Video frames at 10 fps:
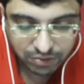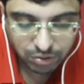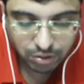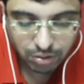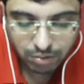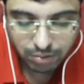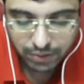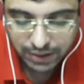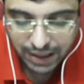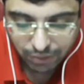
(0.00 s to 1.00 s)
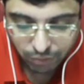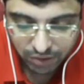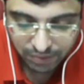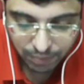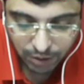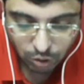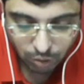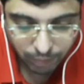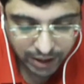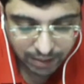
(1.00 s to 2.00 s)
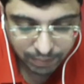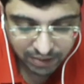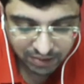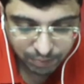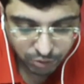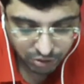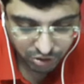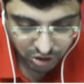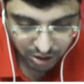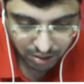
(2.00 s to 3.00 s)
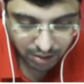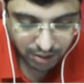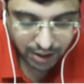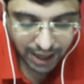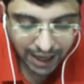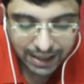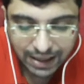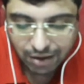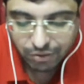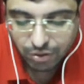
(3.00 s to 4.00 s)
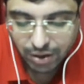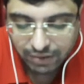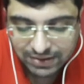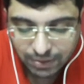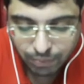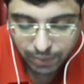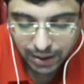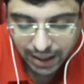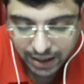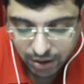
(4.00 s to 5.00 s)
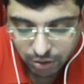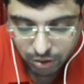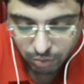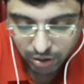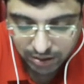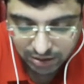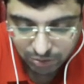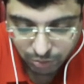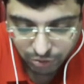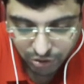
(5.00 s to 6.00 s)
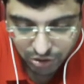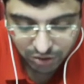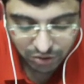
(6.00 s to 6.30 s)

So that would simply open up his position, and now you have a simple and a good move in this position.